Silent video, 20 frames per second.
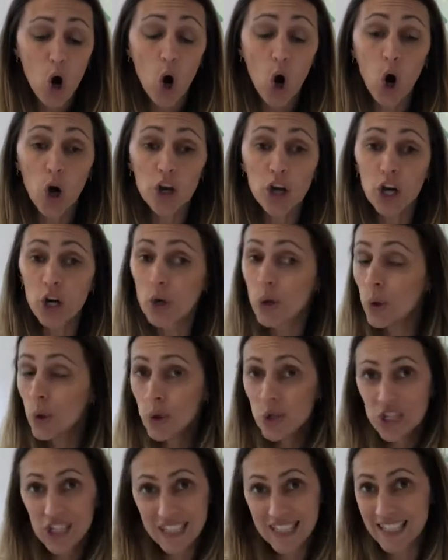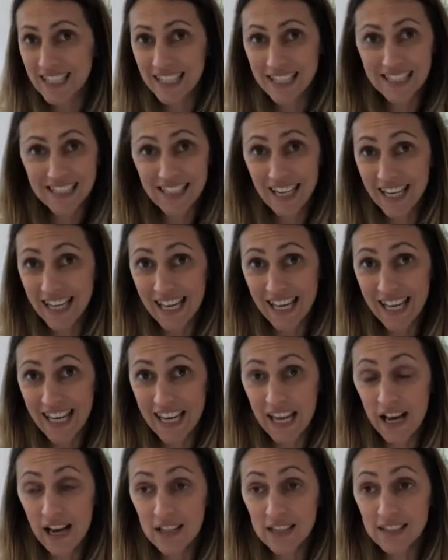a gorgeous
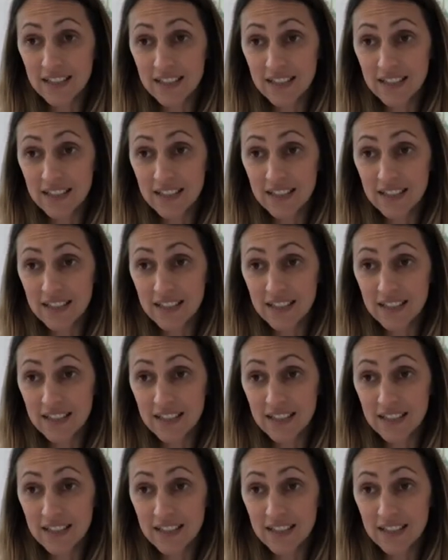sunny